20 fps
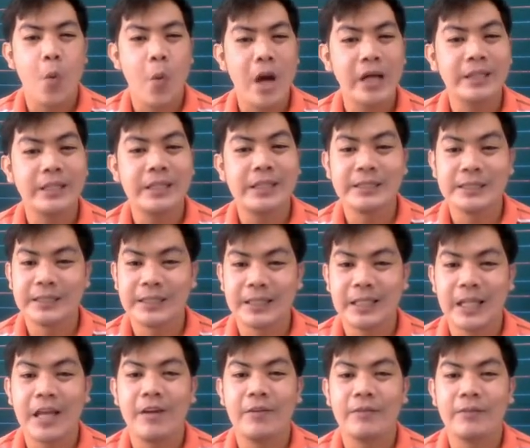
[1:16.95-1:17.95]
what is
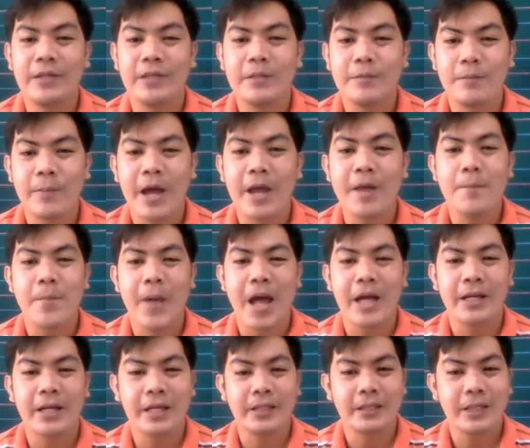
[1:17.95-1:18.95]
left in my
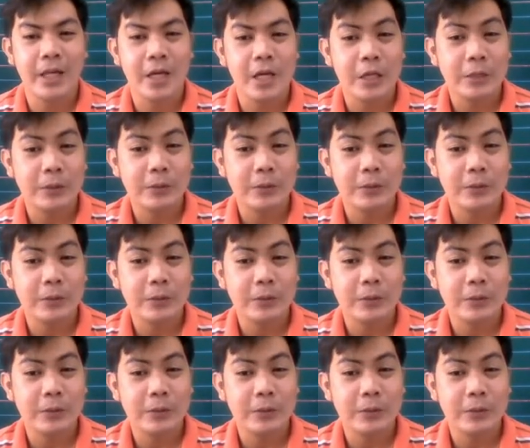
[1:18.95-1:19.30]
pocket